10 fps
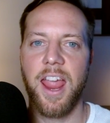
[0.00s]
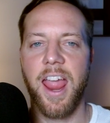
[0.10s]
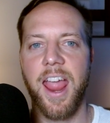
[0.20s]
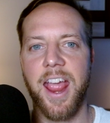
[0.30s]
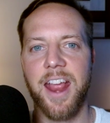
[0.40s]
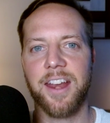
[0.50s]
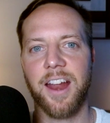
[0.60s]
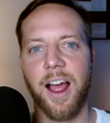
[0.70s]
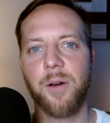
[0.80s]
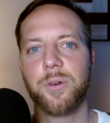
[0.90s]
And
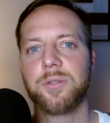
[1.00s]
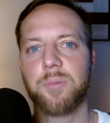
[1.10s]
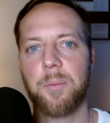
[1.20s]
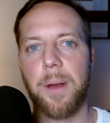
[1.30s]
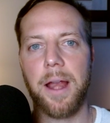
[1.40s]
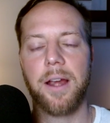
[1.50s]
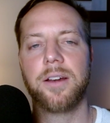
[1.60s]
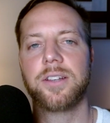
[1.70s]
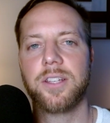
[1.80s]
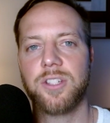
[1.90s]
I wasn't
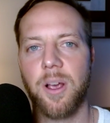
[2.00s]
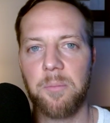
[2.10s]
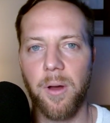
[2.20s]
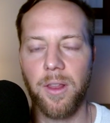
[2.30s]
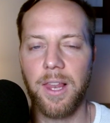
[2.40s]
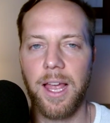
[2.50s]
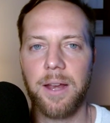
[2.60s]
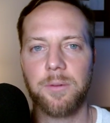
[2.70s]
prepared to jump online.